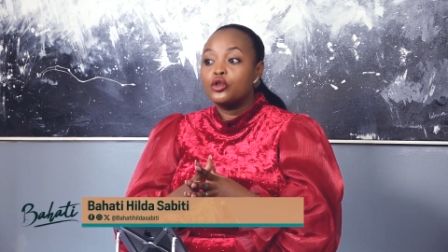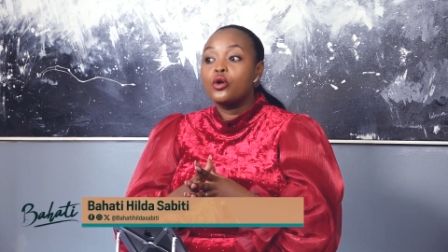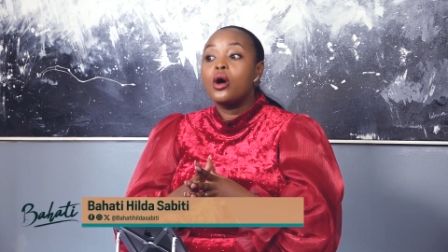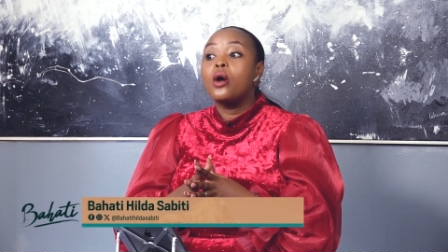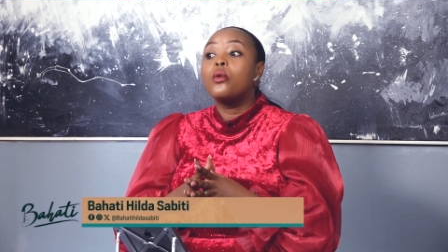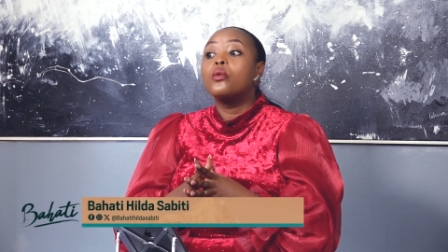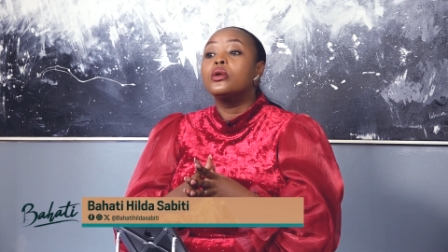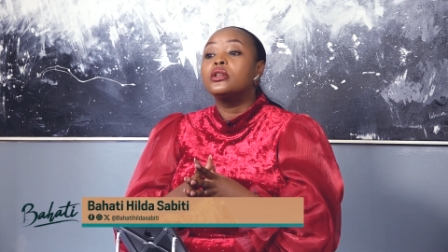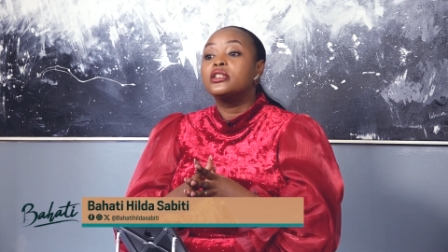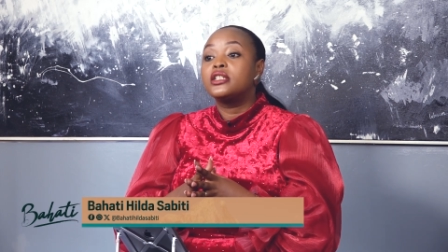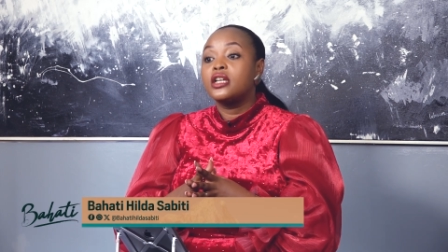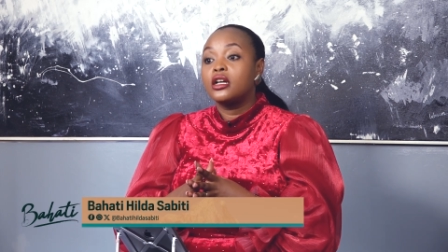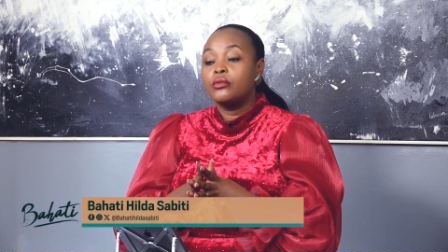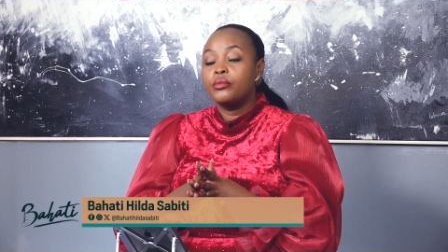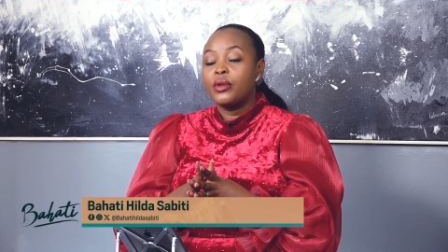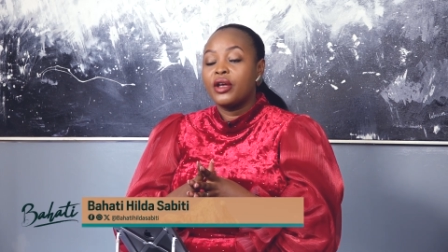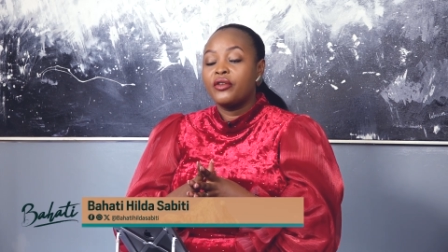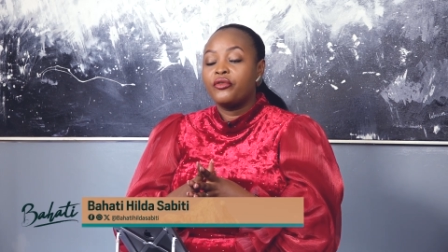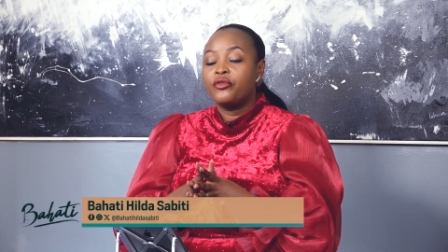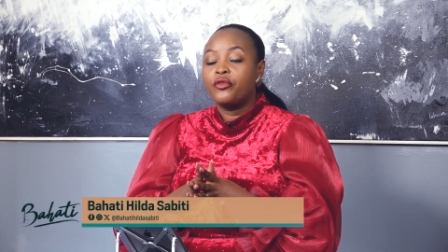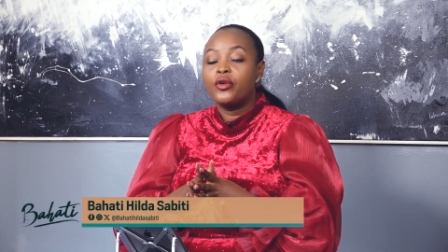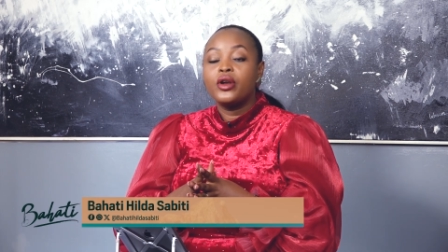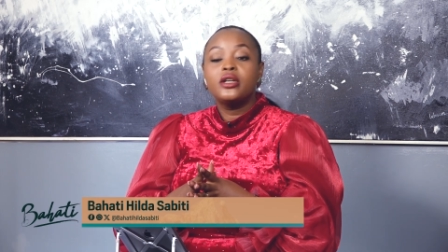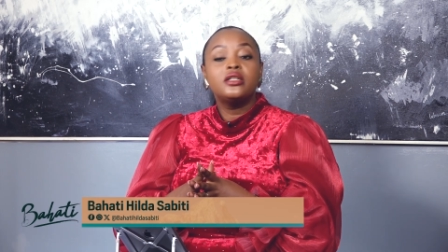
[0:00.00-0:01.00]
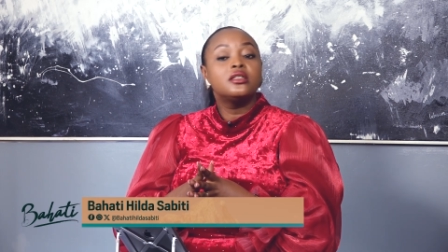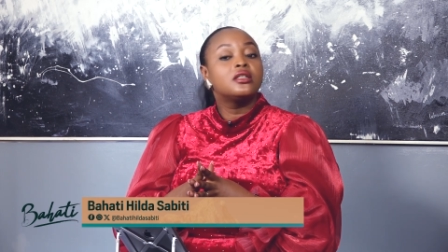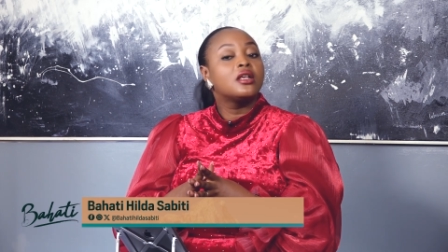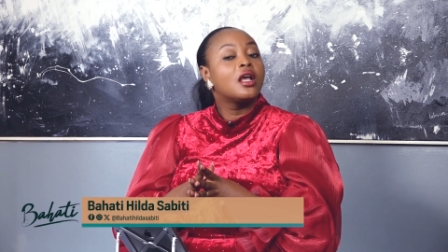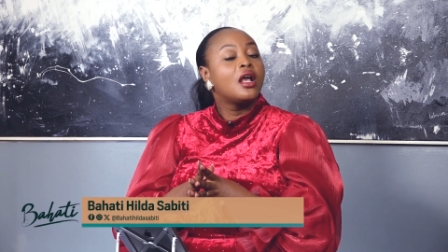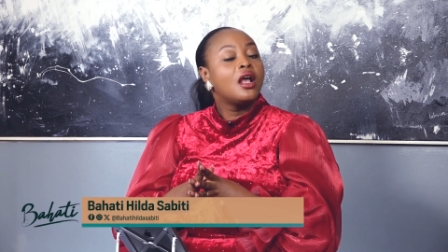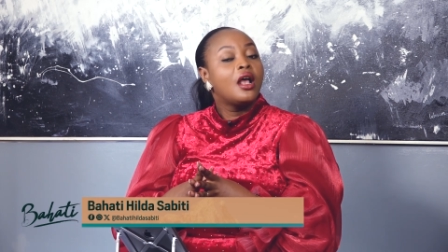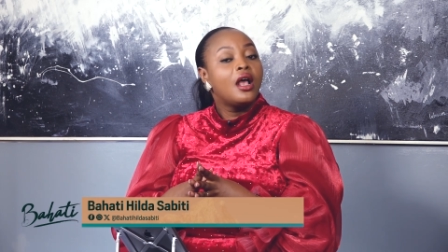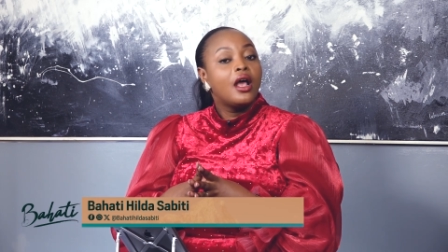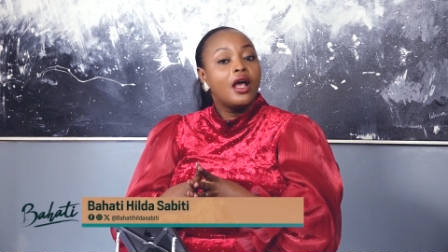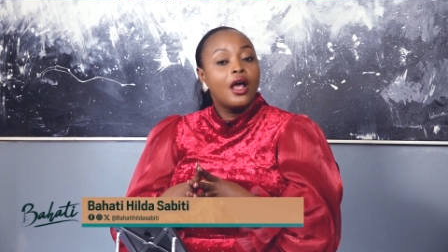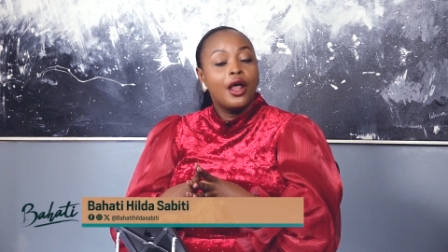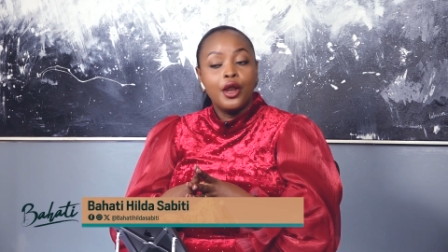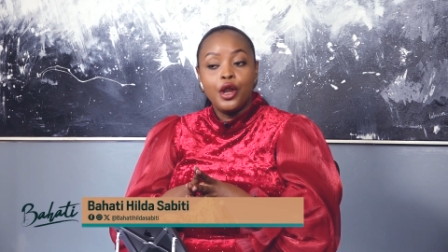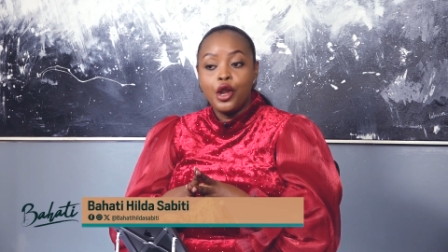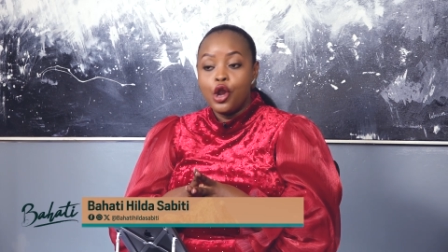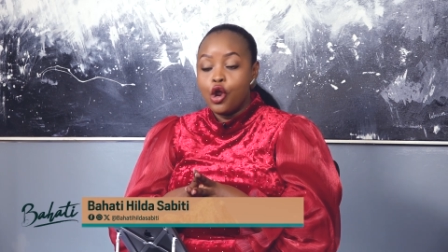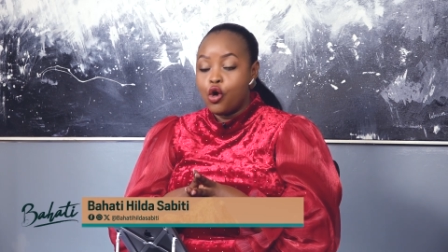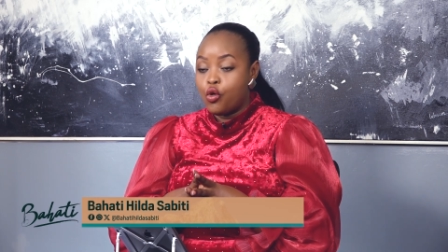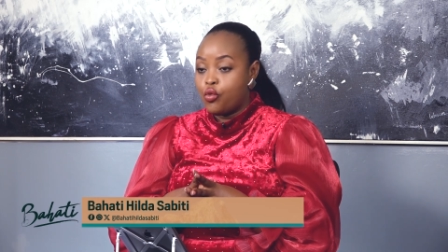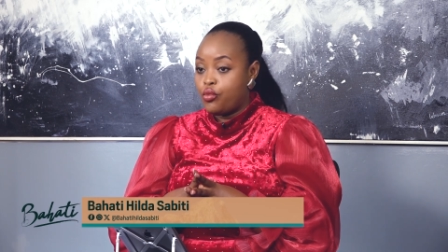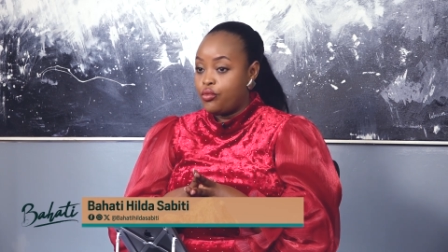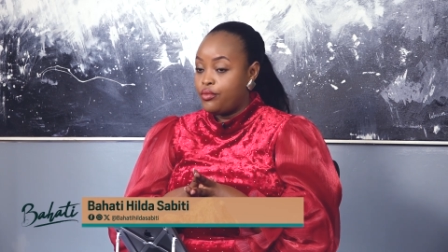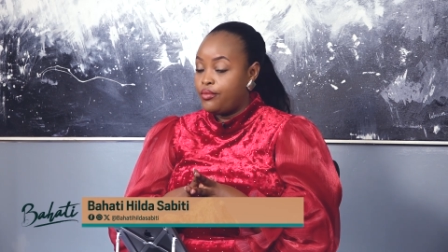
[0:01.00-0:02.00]
So I will tell my friends,
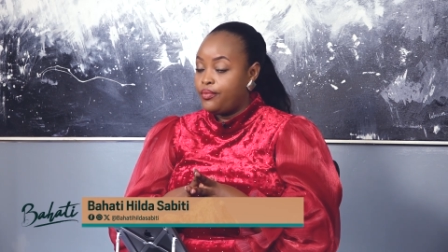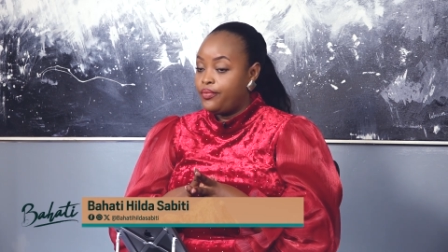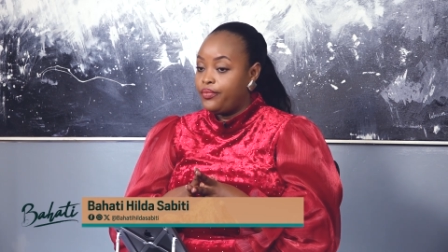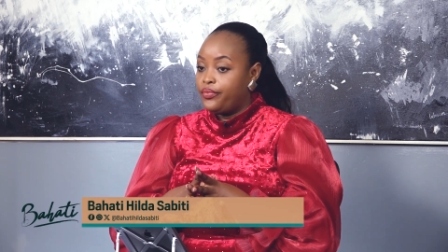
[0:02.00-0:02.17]
no.